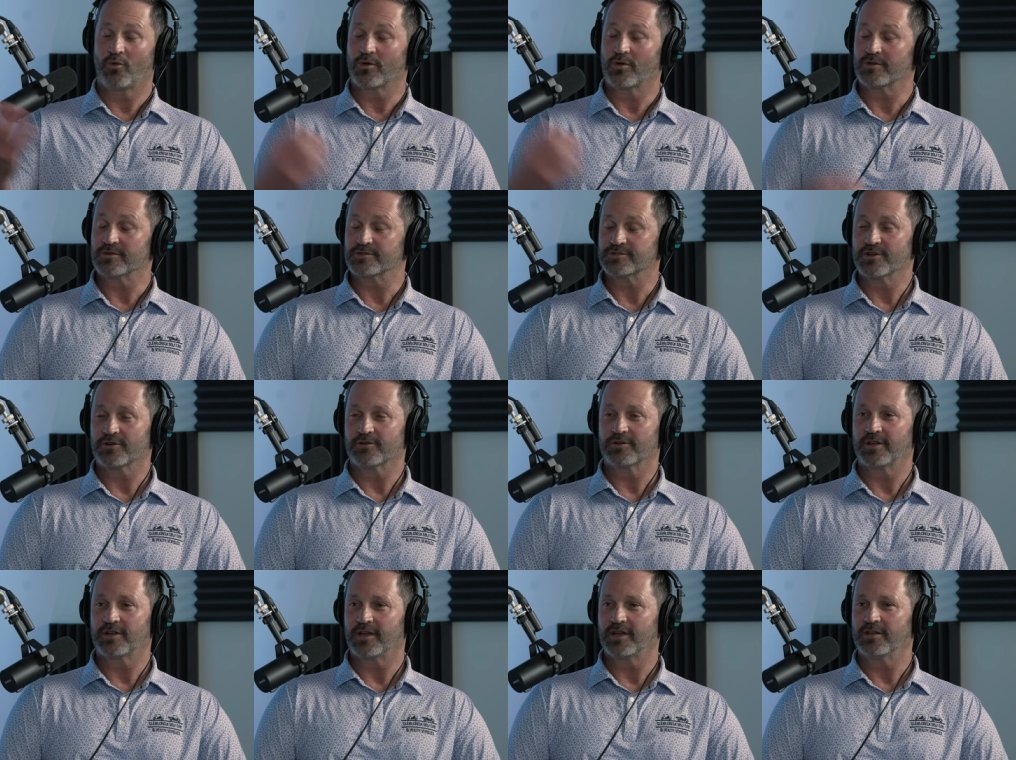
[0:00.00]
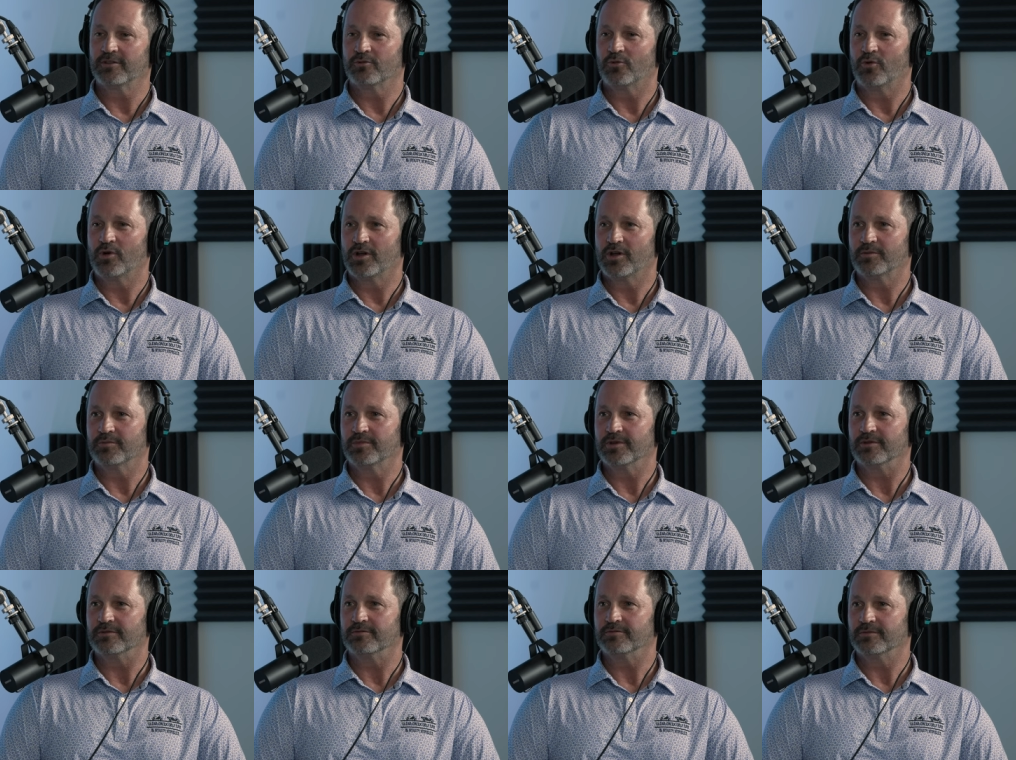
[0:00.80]
Warriors mm-hmm. Journey, either mm-hmm. one.
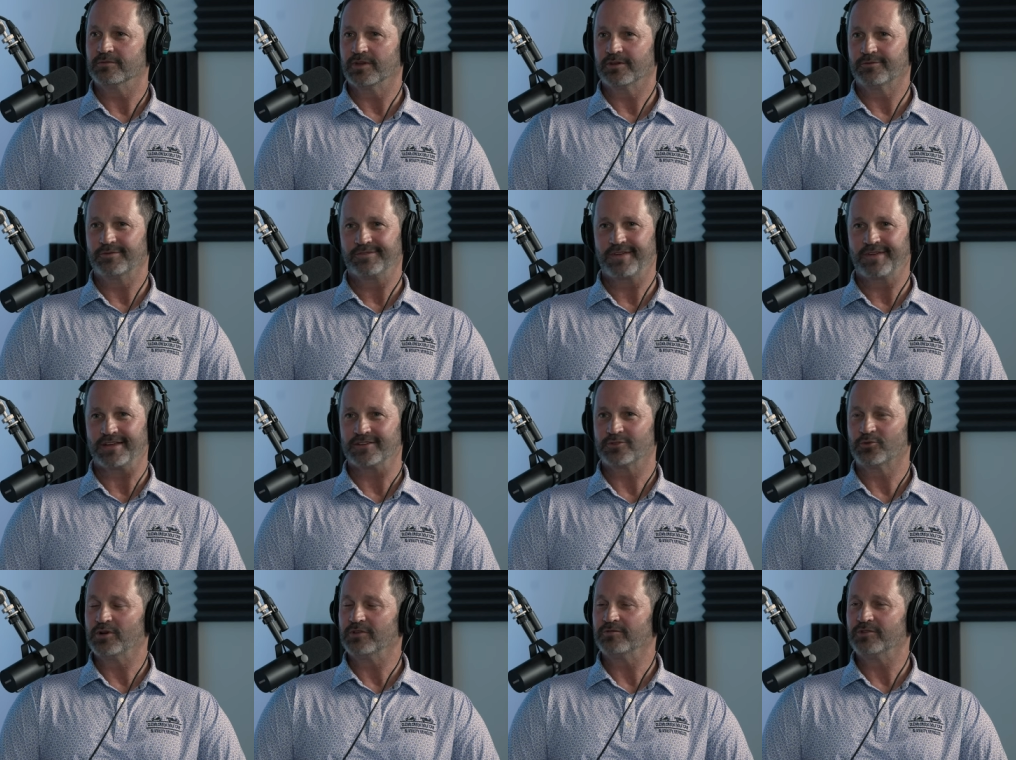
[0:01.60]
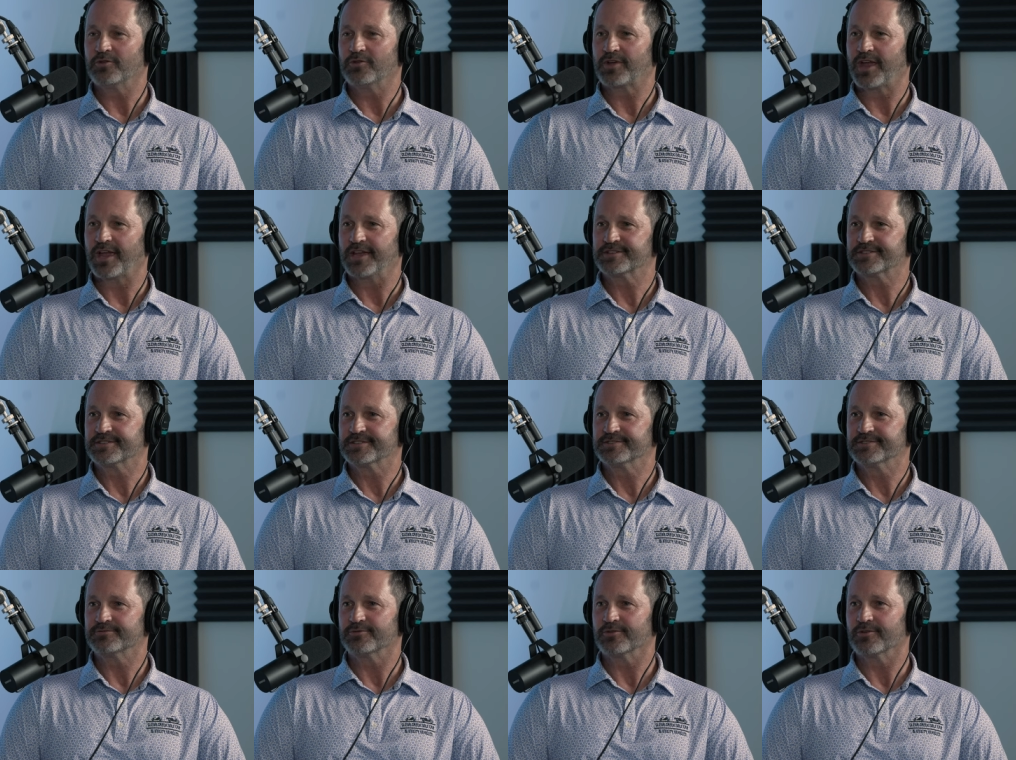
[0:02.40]
But mm-hmm. you know, we've got 12
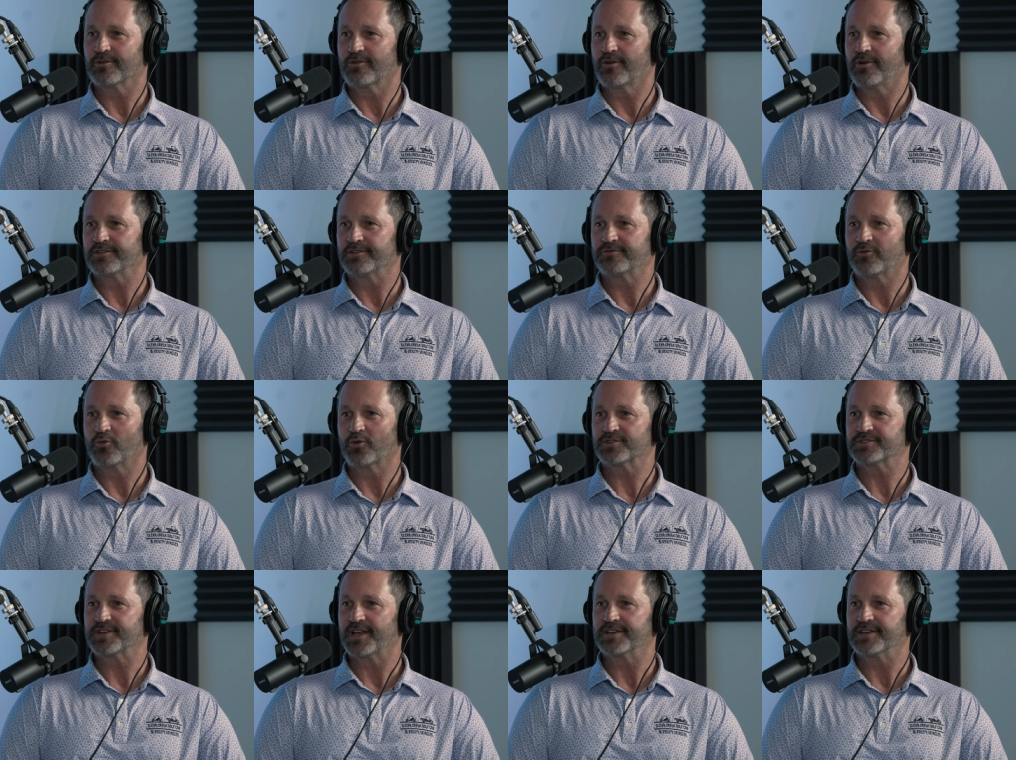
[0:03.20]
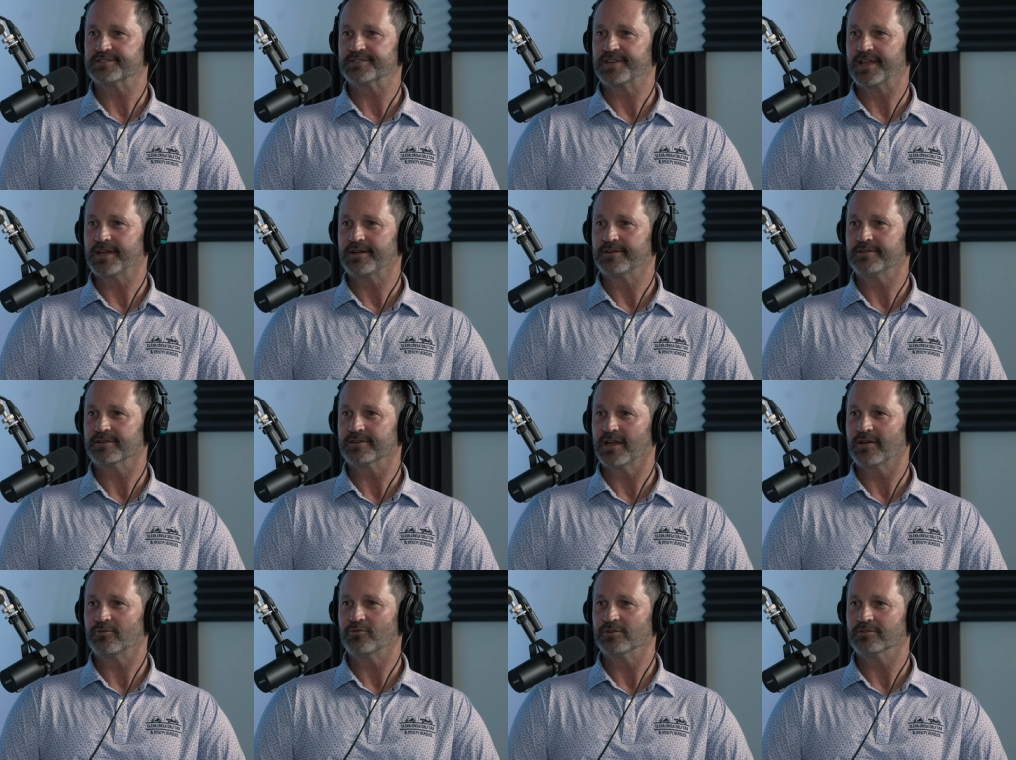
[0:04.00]
locations. We're across four states now,
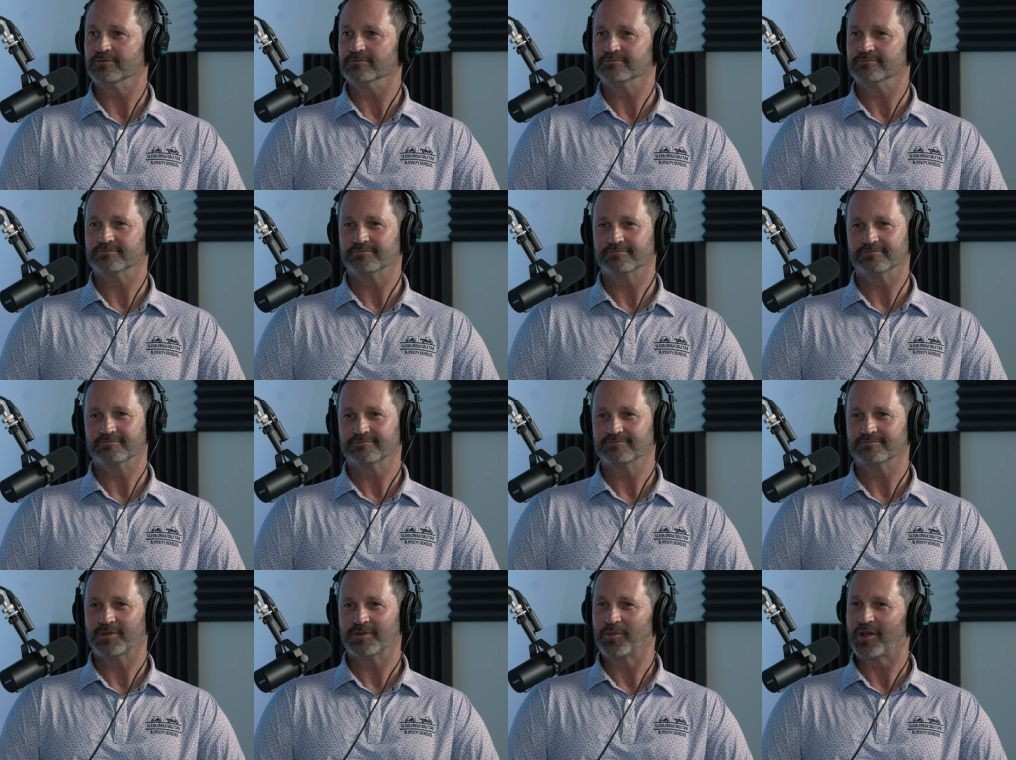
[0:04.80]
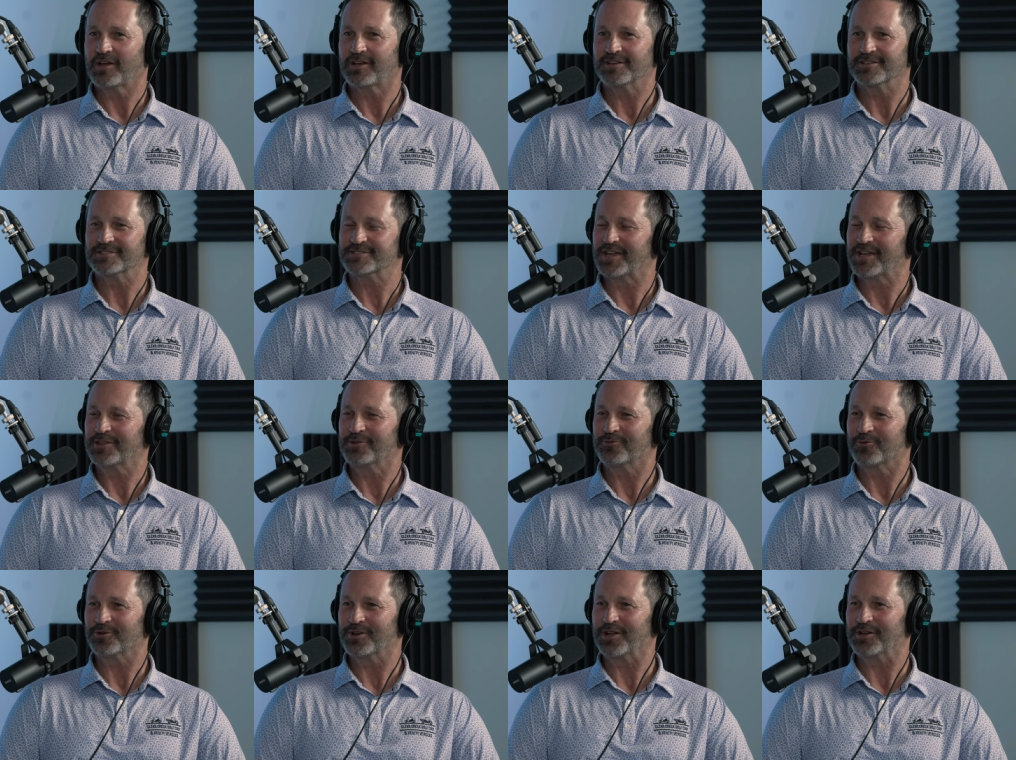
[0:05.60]
and I wouldn't I'm not going to say
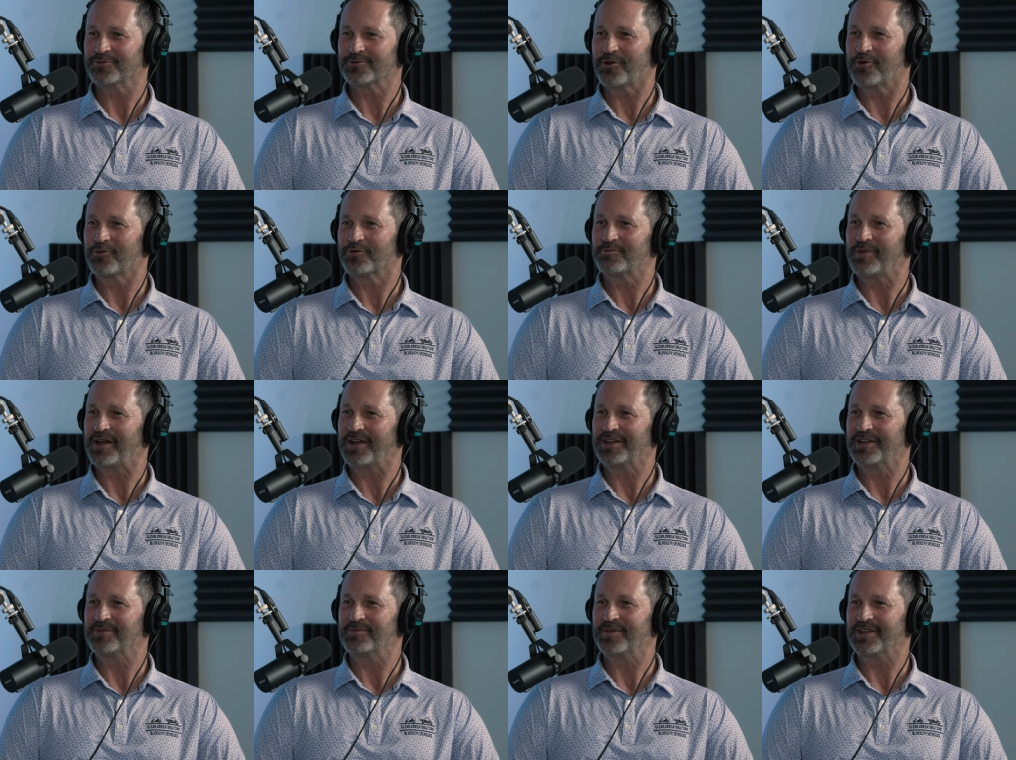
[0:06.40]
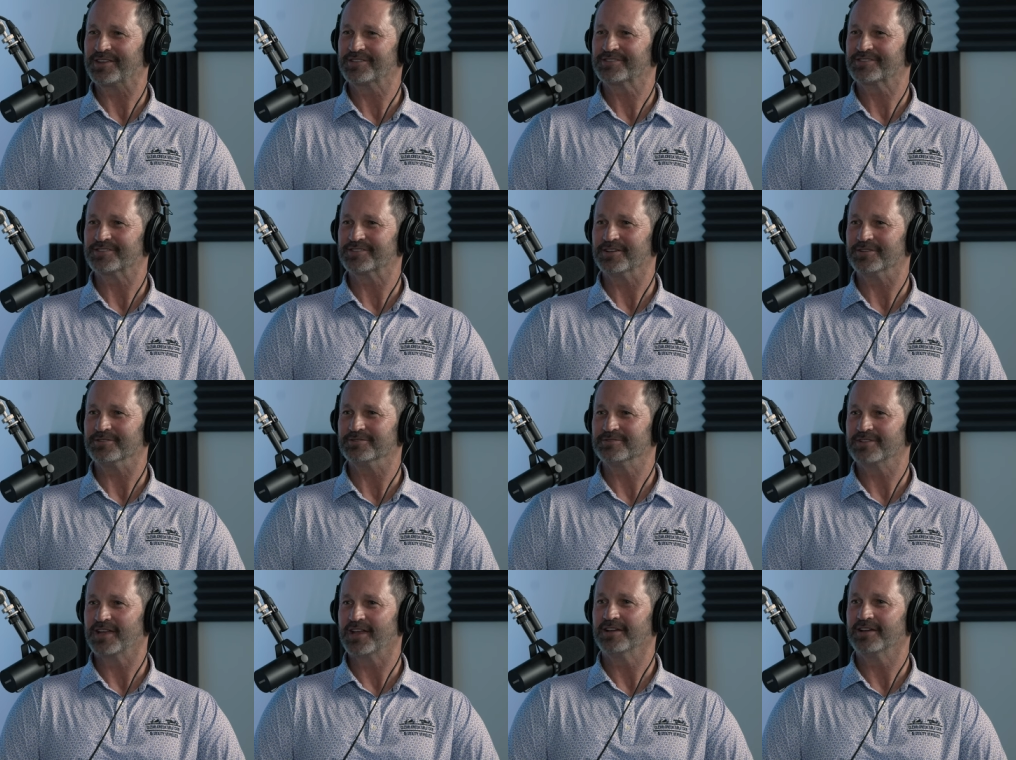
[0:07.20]
that we're done growing by any means. So,
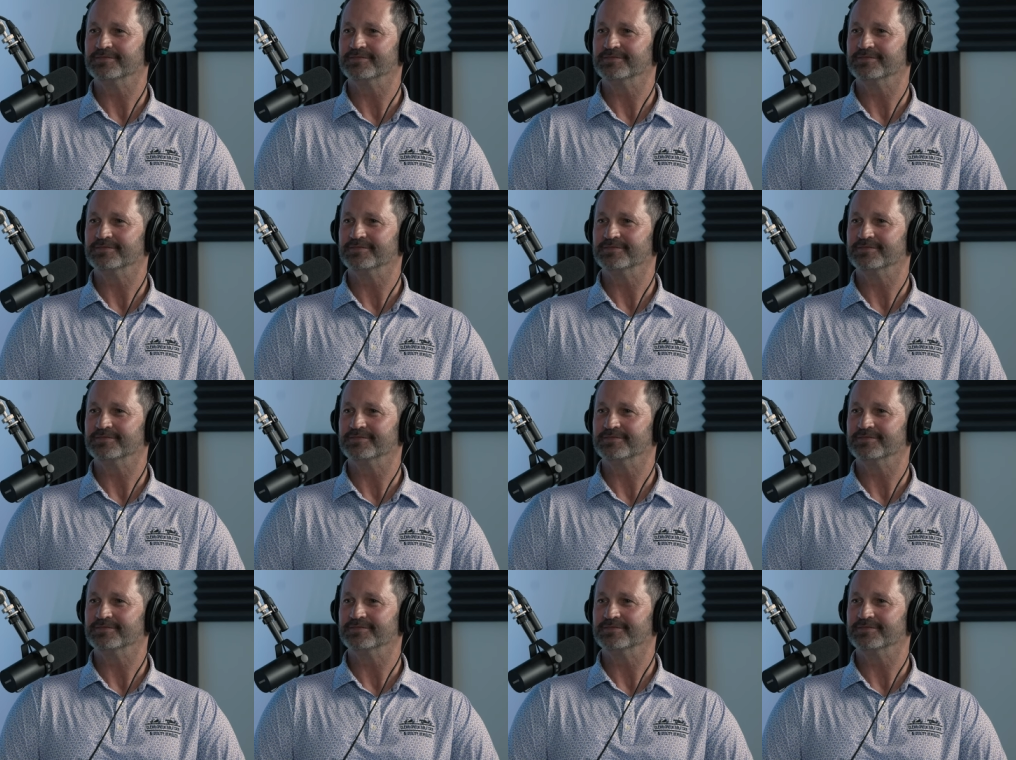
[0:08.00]
right. Yeah.